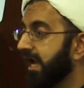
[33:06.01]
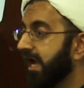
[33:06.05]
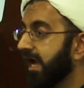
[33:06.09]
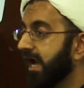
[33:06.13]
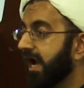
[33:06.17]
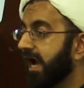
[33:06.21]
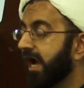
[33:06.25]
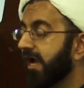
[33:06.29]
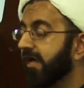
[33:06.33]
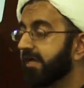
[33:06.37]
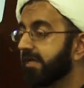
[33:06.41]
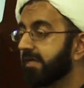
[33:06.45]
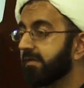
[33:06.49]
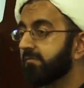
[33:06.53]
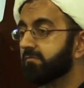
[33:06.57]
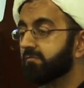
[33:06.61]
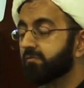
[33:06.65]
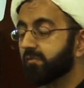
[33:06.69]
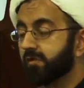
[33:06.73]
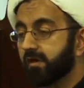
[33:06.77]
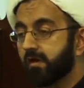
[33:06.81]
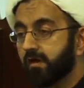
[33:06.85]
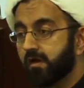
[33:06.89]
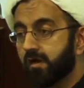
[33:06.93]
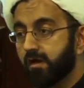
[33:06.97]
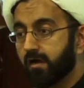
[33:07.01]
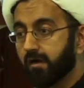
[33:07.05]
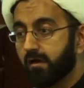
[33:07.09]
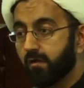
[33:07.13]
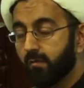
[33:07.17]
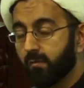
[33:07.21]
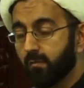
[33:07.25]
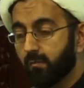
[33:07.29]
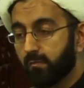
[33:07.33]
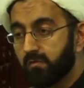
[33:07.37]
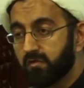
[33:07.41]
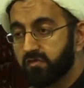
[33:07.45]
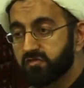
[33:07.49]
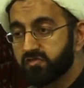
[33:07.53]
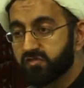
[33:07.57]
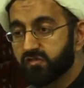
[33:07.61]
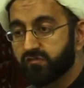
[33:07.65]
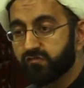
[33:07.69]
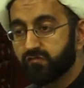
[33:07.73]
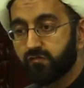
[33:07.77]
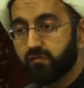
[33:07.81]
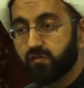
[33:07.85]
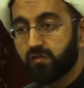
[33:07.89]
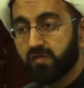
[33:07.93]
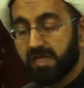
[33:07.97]
I am
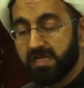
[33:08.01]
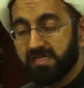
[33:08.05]
merciful